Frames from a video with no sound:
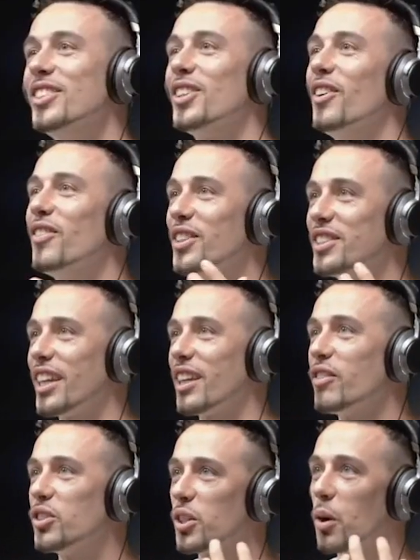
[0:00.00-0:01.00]
So if it's like if
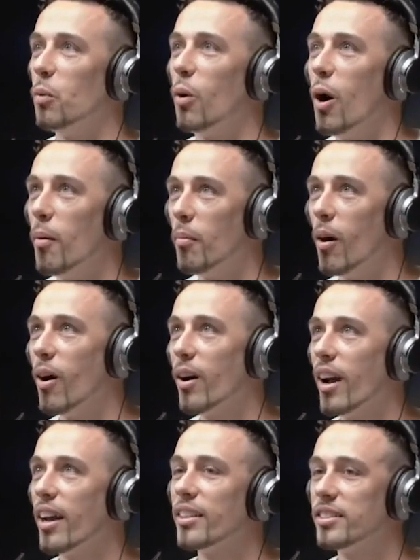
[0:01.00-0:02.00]
you took a Walmart
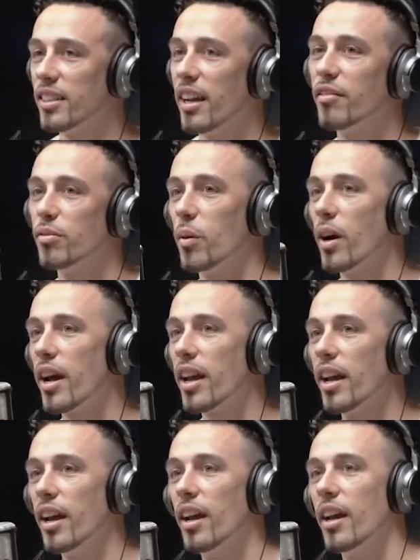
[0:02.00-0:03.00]
and a Safeway,
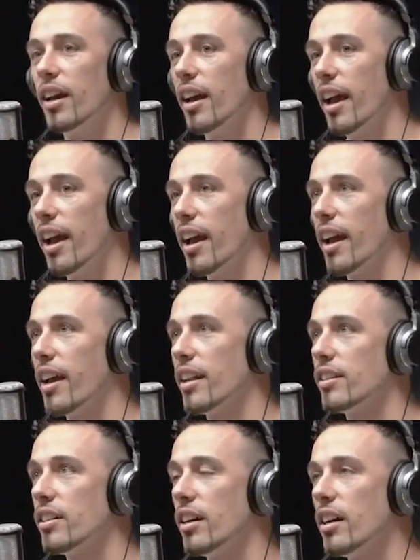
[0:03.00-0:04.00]

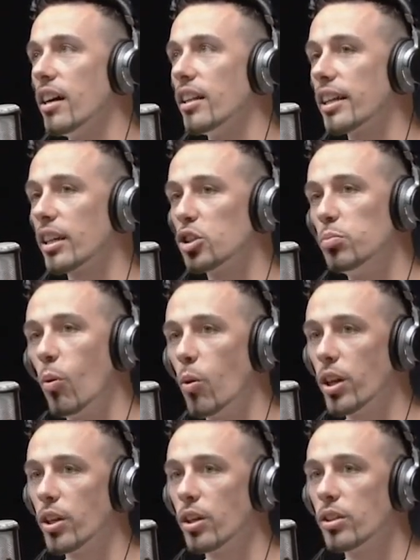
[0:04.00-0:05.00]
and uh, like a
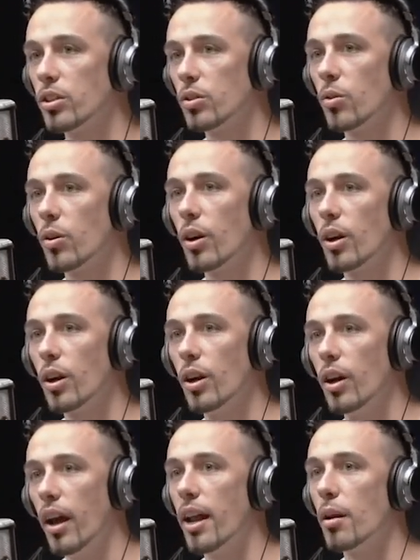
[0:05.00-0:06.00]
sporting goods store,
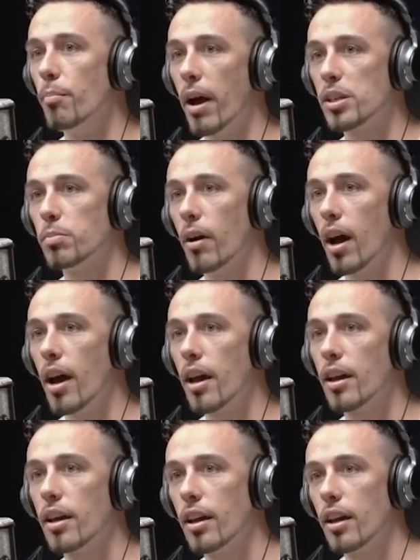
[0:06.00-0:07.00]
and a Best Buy,
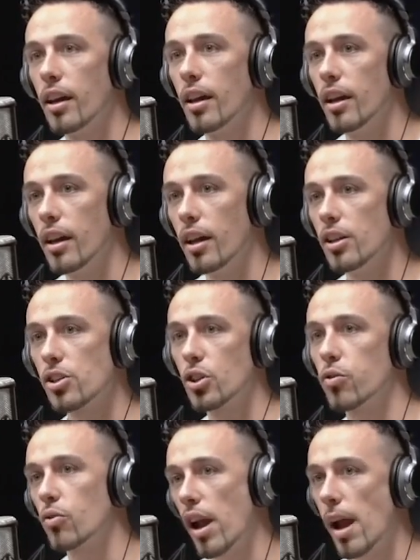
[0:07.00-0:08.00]
and Whoa.
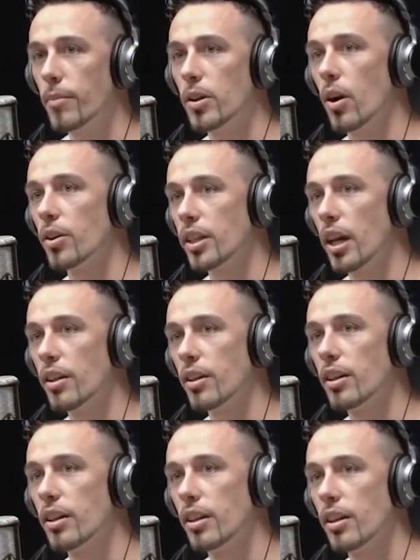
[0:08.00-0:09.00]
just crammed it all together.
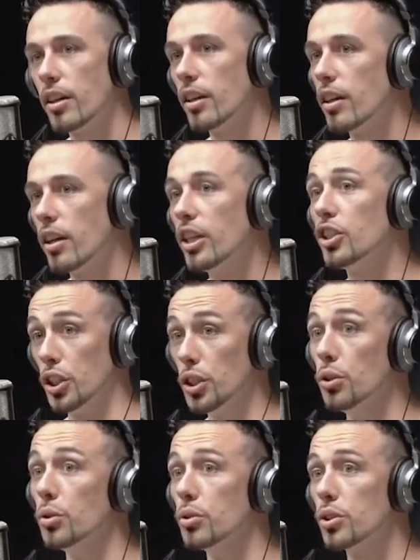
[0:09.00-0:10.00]
It's
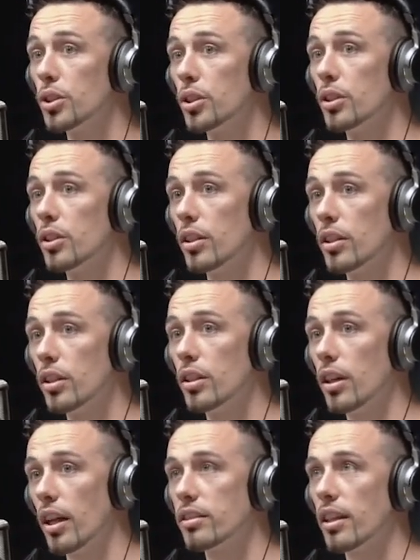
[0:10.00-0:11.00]
huge.
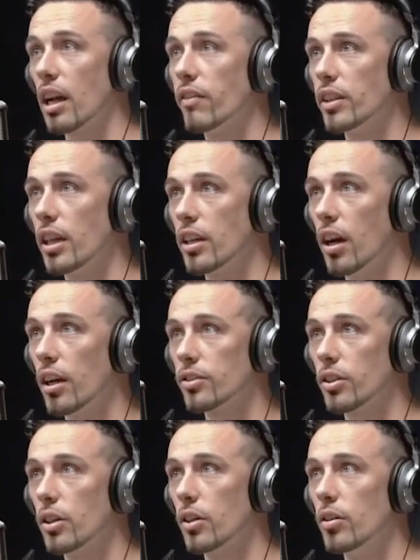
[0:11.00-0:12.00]
Shit. That's like everything
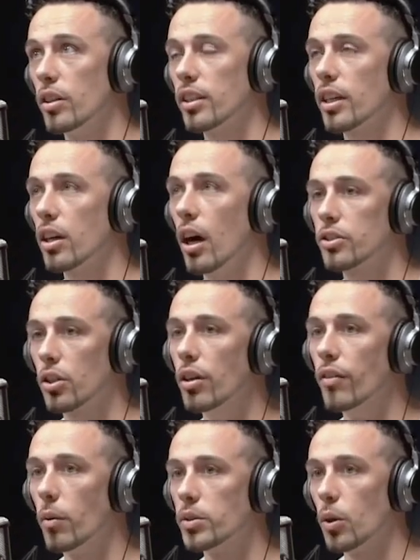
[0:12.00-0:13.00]
Costco. It's like Costco if
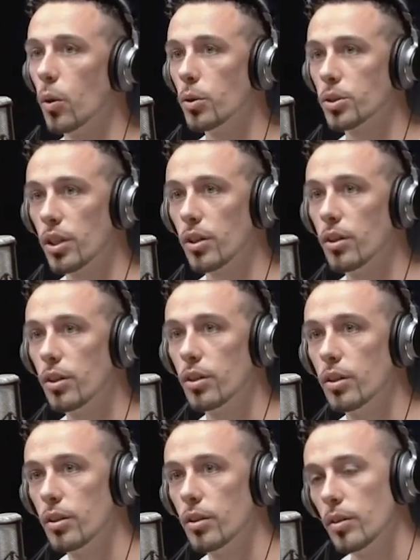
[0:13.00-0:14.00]
it wasn't wholesale.
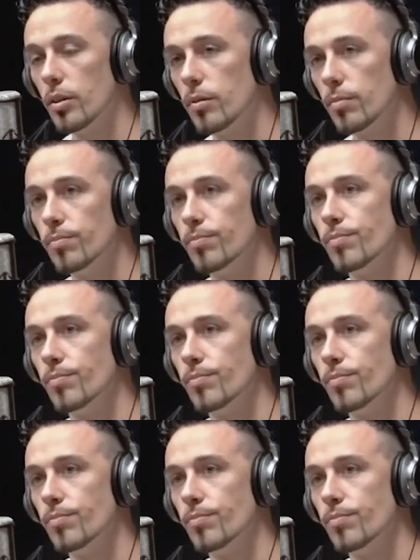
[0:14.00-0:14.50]
Hmm.